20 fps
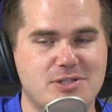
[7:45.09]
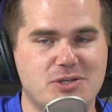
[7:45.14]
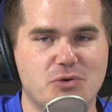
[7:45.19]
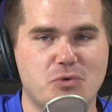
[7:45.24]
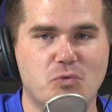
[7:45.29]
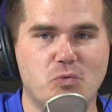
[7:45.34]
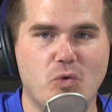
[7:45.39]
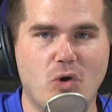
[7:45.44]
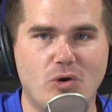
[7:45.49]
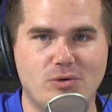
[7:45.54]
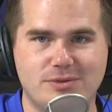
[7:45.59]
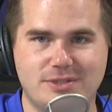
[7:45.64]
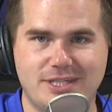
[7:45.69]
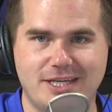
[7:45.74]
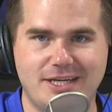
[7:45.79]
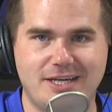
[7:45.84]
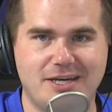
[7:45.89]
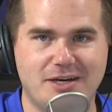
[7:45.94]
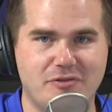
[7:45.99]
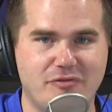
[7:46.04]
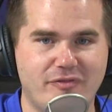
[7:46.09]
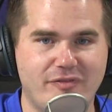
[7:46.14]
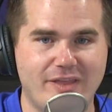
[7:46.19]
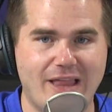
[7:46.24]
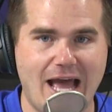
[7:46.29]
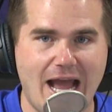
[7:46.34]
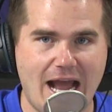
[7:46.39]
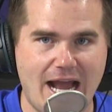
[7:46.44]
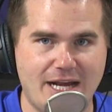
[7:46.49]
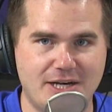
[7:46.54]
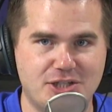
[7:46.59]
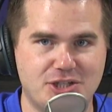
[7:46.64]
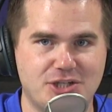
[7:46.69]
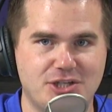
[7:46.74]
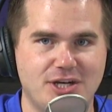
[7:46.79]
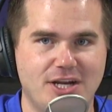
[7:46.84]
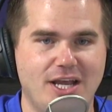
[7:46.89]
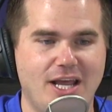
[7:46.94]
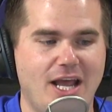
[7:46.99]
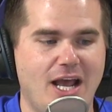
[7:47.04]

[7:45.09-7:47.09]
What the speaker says: it won't take a flash